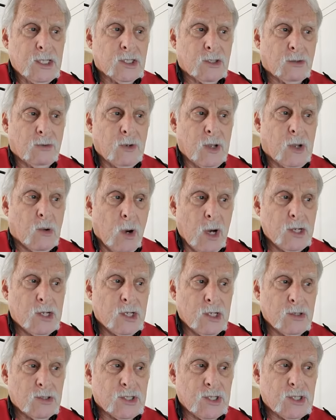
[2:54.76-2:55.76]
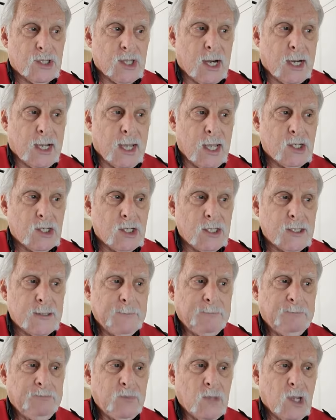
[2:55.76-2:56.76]
are required to use synthetic engines
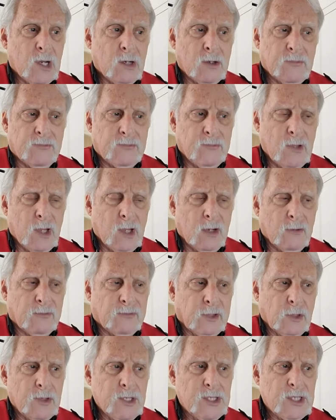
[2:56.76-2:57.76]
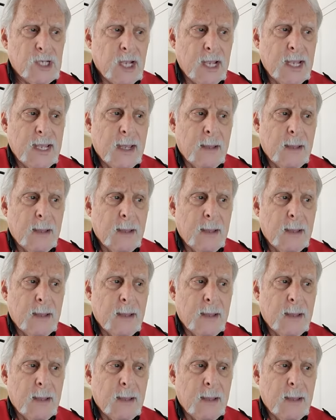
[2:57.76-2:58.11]
or fluids.